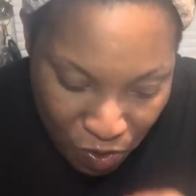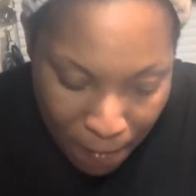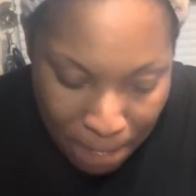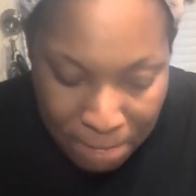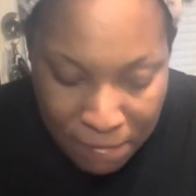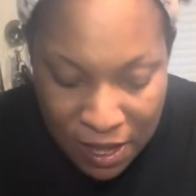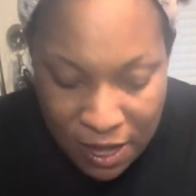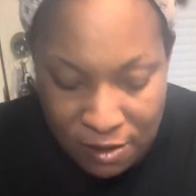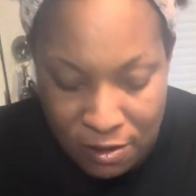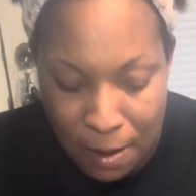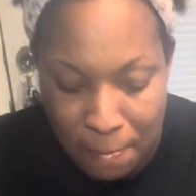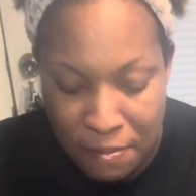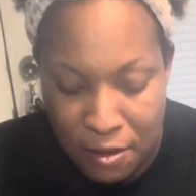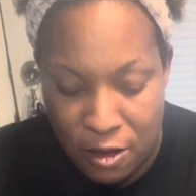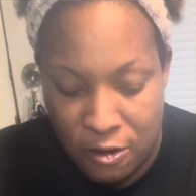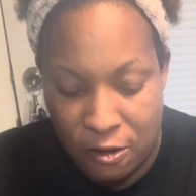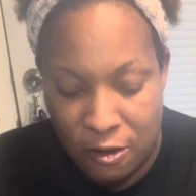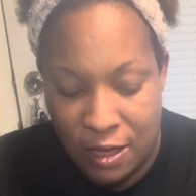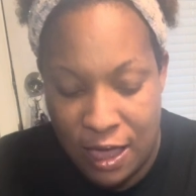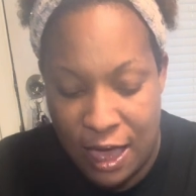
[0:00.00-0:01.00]
pick the
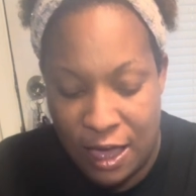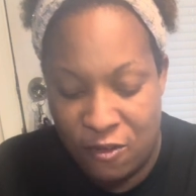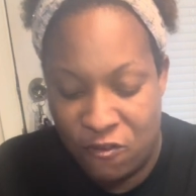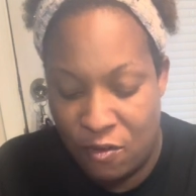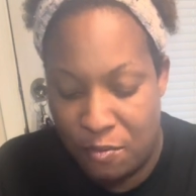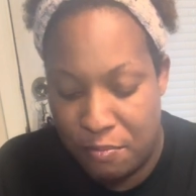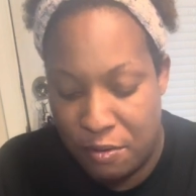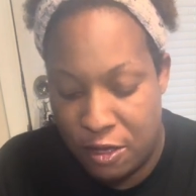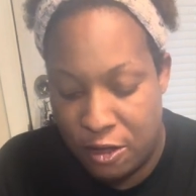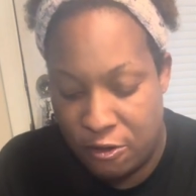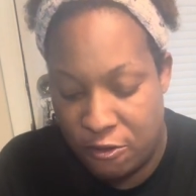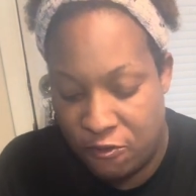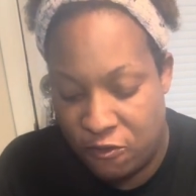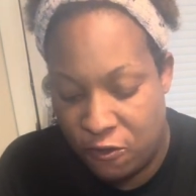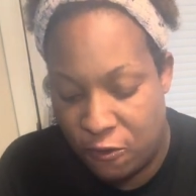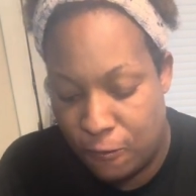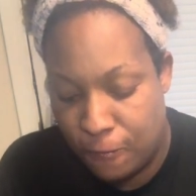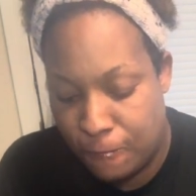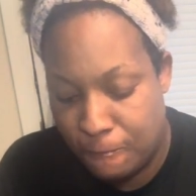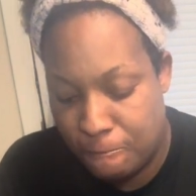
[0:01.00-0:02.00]
butter, Cajun butter
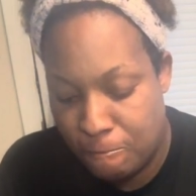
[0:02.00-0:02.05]
too.